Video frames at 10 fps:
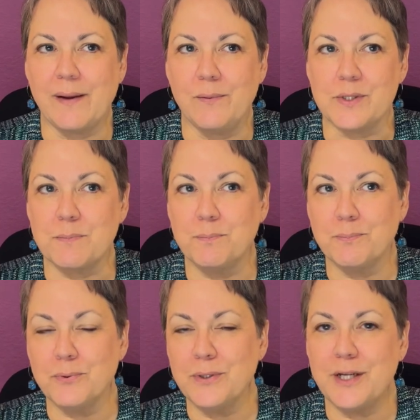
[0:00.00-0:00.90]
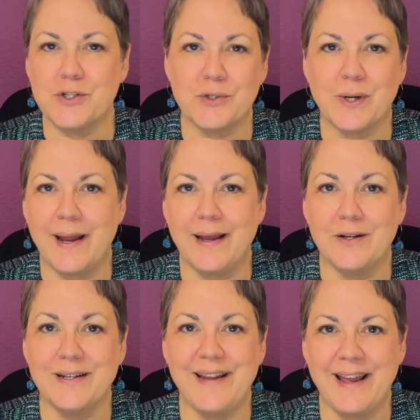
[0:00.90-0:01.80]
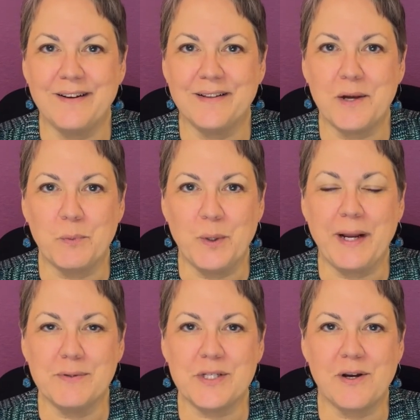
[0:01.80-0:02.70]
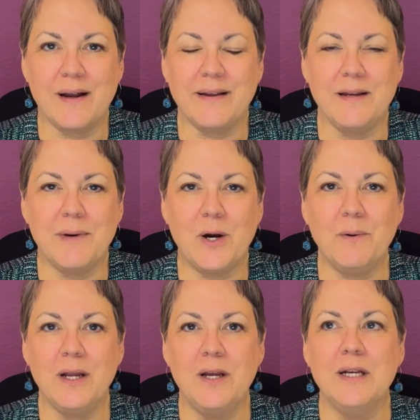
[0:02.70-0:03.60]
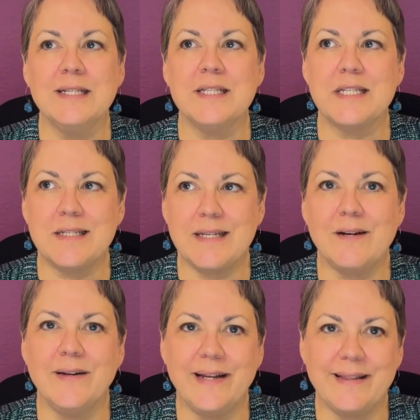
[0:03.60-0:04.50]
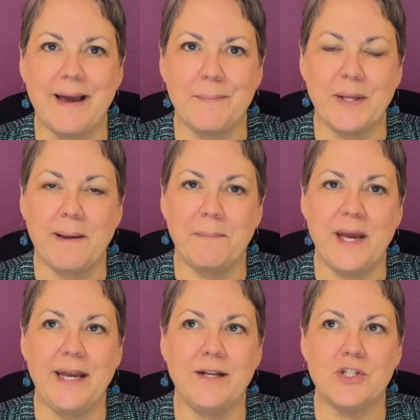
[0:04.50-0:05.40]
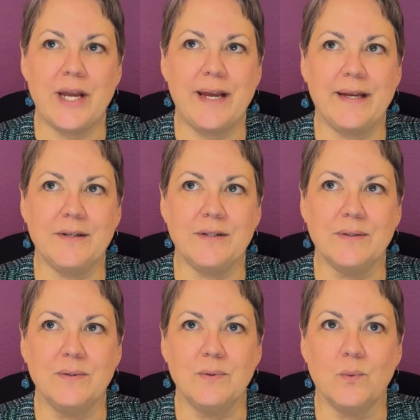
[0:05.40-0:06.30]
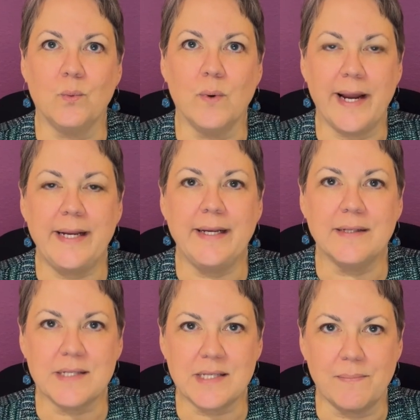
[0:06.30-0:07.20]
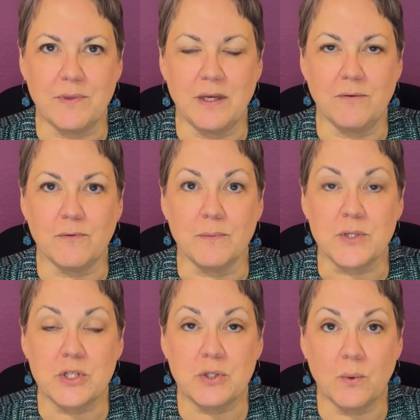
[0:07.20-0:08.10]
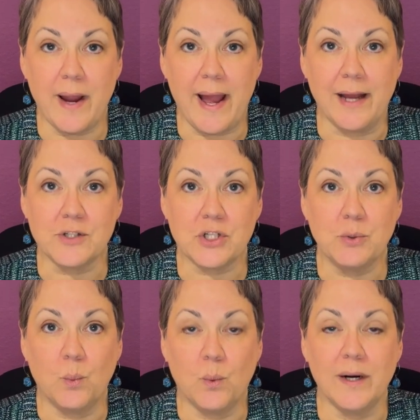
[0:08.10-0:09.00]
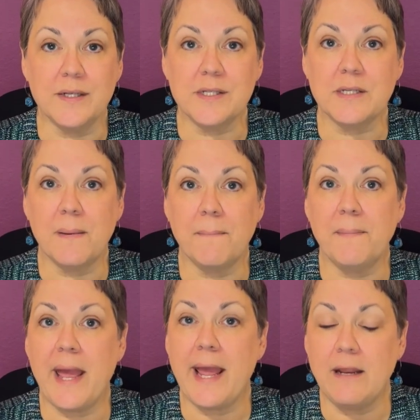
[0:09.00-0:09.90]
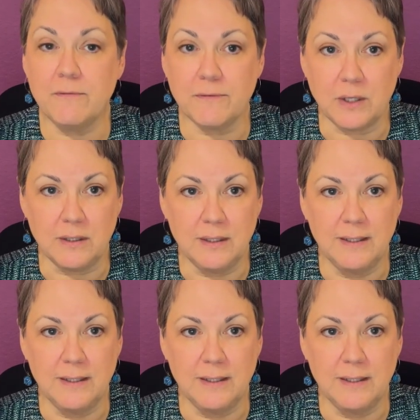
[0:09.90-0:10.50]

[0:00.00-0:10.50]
was pretty sure I had a good handle on what I was talking about, staring at that blank page and writing something from scratch was painful.